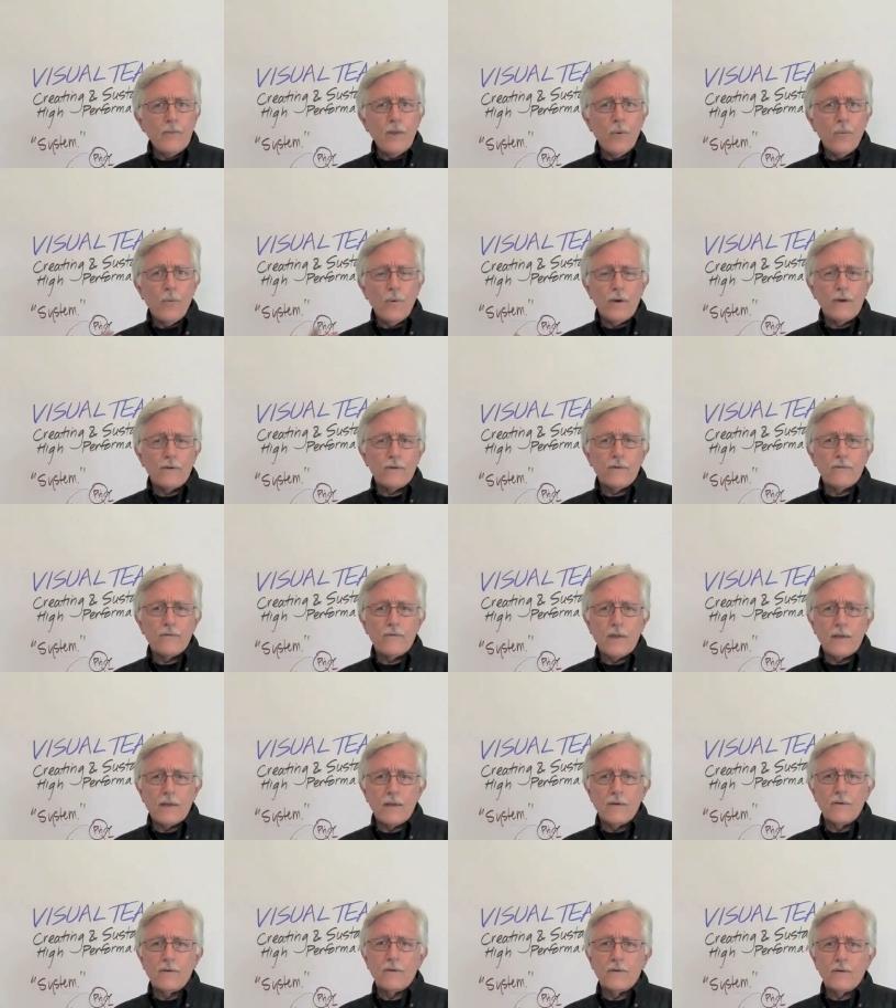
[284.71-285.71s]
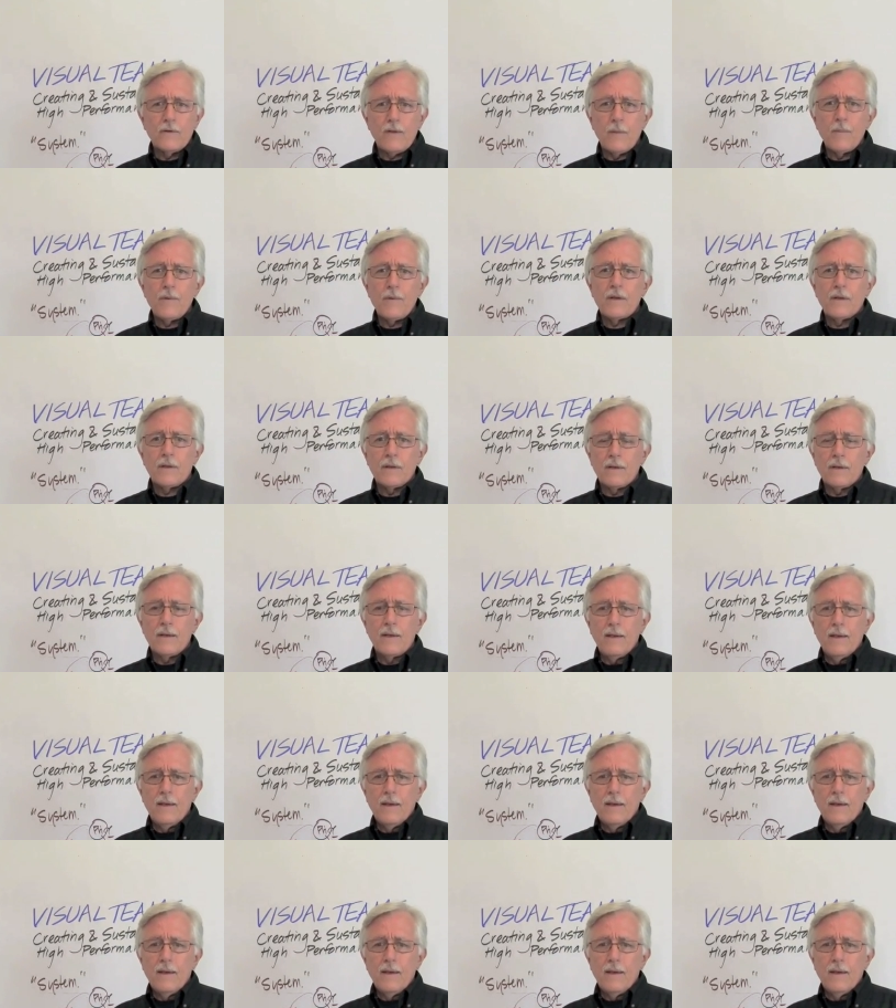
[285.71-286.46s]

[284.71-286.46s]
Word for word: ways of thinking systemically.